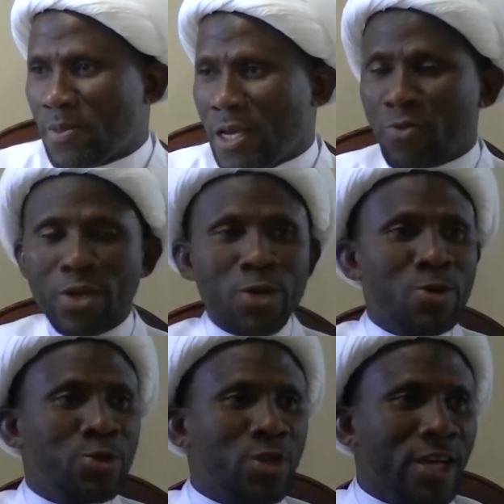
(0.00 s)
And when you
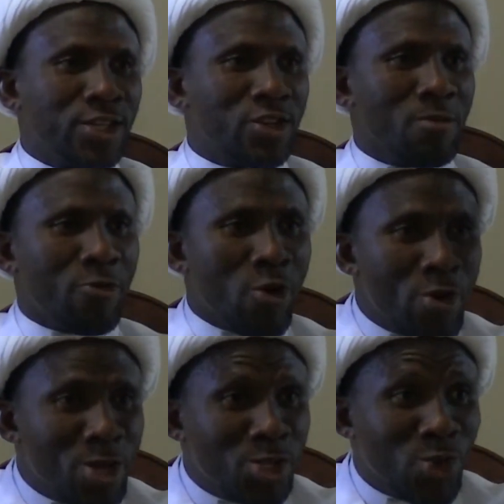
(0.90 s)
go to the history, before
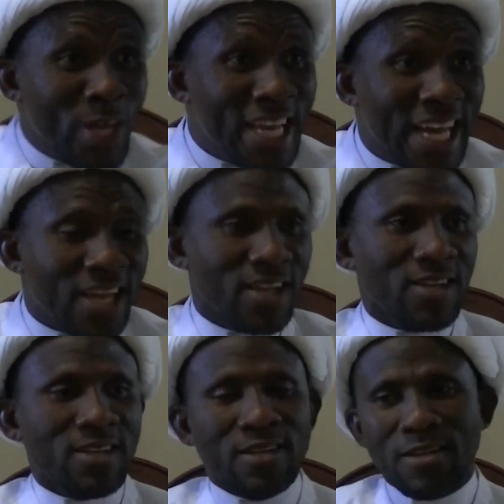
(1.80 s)
we used to read it,
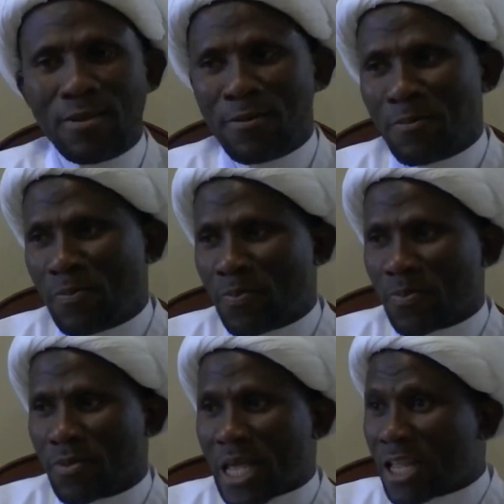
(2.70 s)

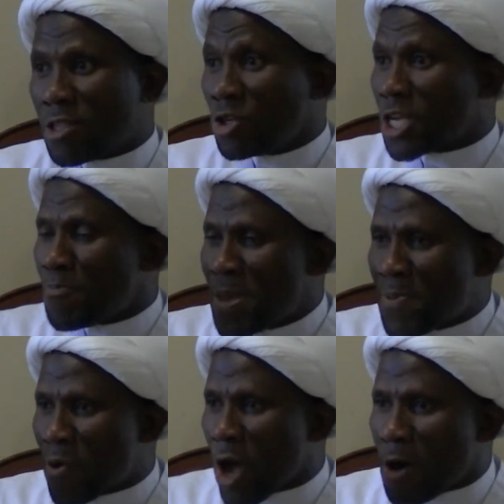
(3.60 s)
that those
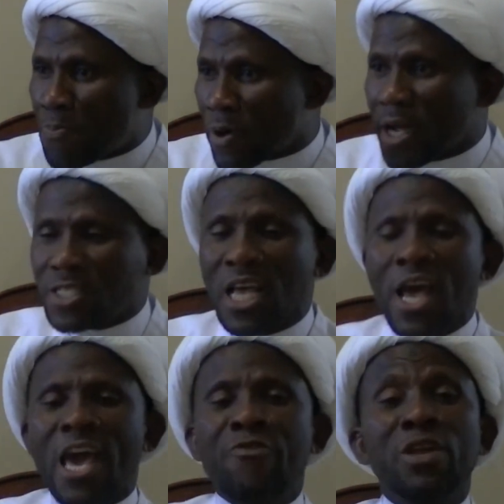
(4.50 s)
people were oppressed
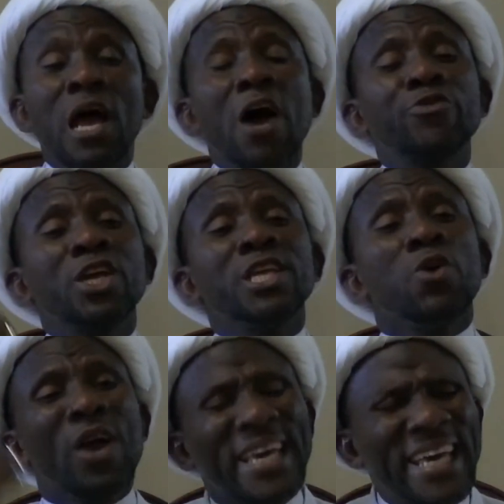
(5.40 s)
even after they
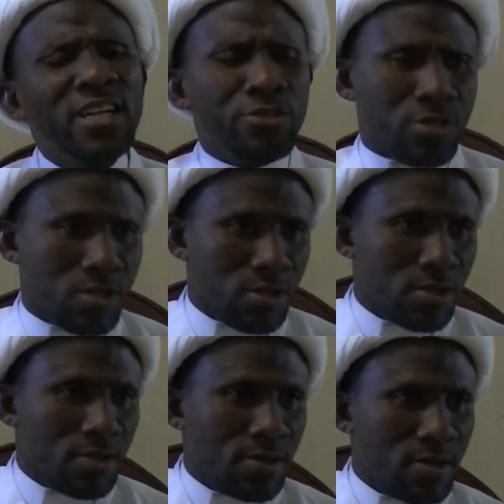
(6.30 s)
were killed
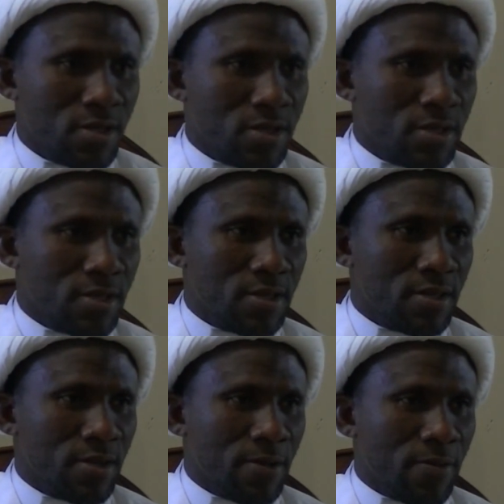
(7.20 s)

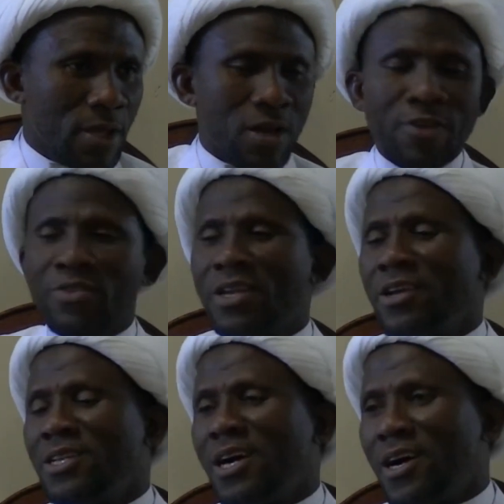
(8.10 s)
and after
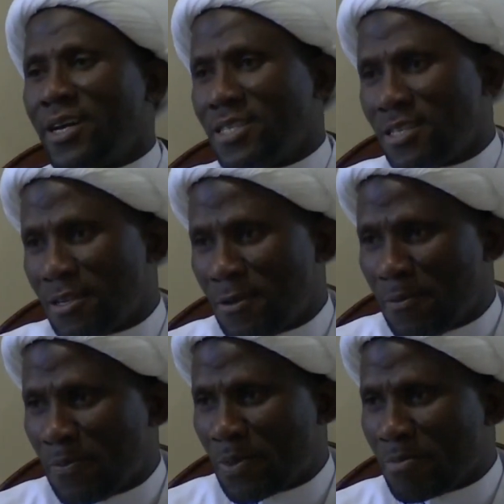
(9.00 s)
they died.
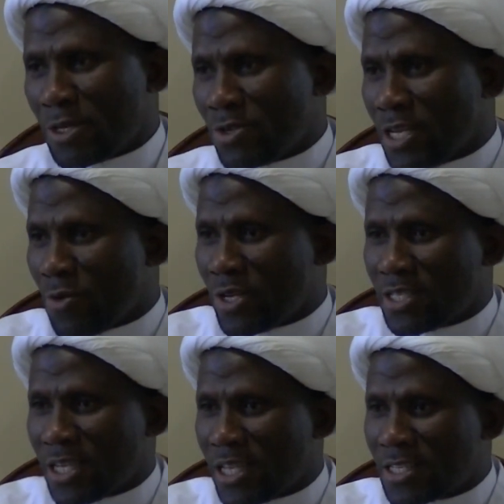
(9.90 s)
But today we
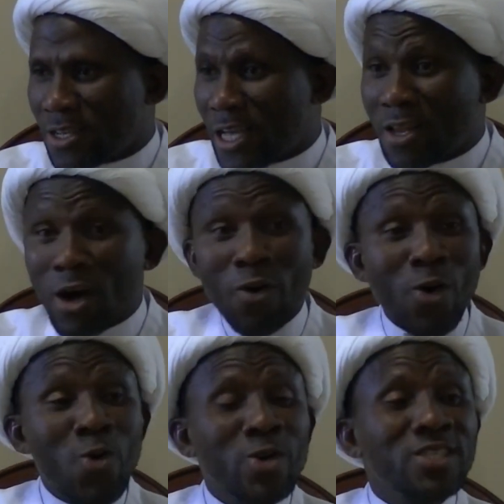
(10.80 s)
see this in
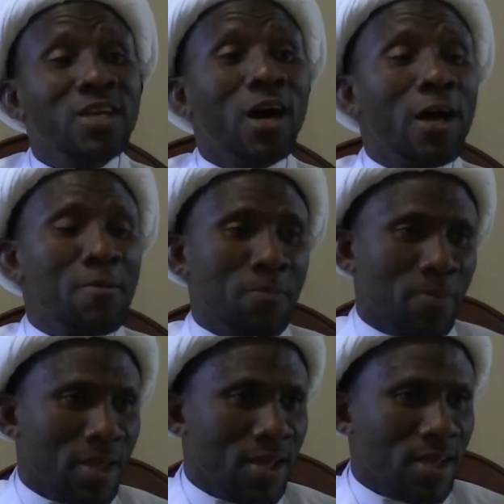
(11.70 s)
our own time.
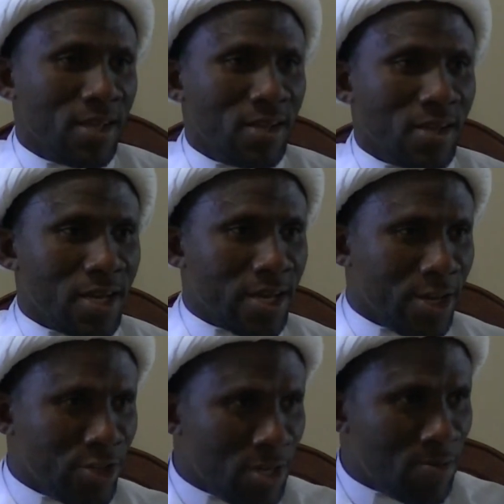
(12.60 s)
Like
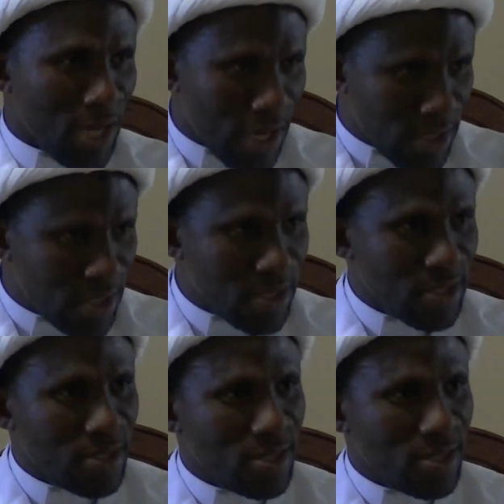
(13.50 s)
Hujr ibn Adi,